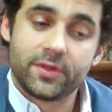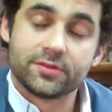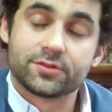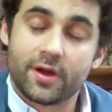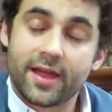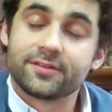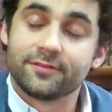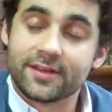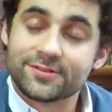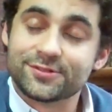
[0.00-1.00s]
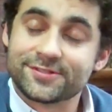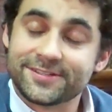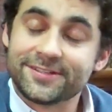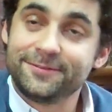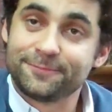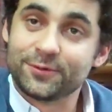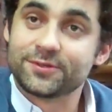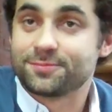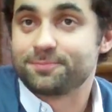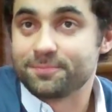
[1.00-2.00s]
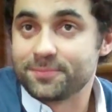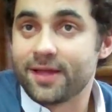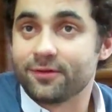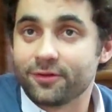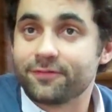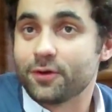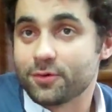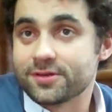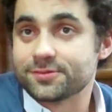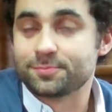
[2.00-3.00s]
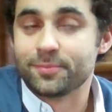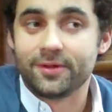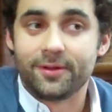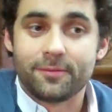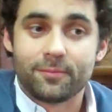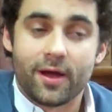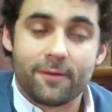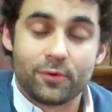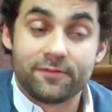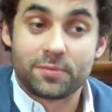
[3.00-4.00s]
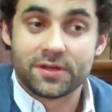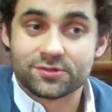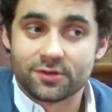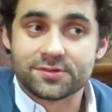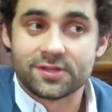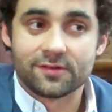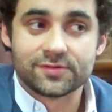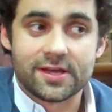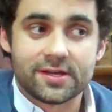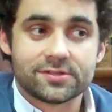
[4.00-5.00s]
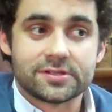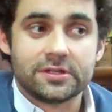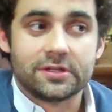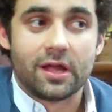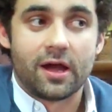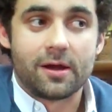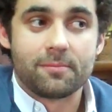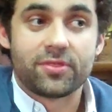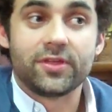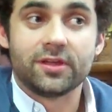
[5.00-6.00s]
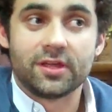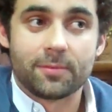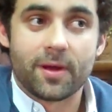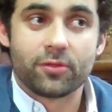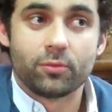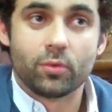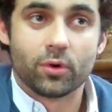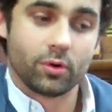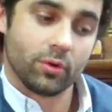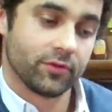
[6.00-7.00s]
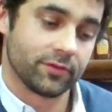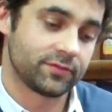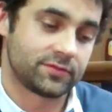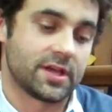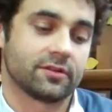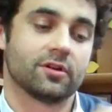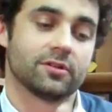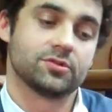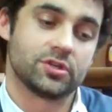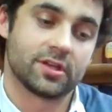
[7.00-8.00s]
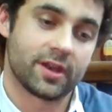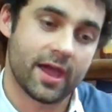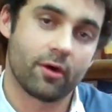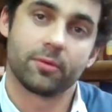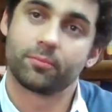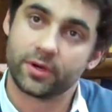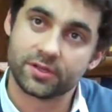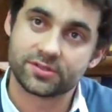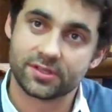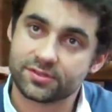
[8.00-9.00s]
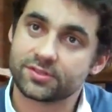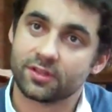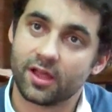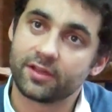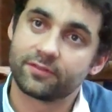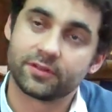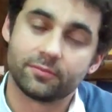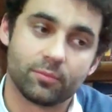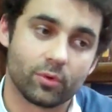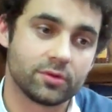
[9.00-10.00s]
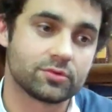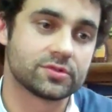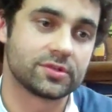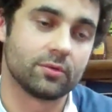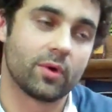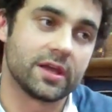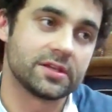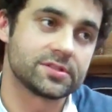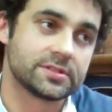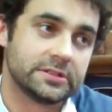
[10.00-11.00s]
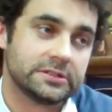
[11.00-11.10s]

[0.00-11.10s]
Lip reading: interactive agency, which Analog Folk has, we've pitched ourselves as. Thinking about the world of technology and how it brings things to life in more interesting ways.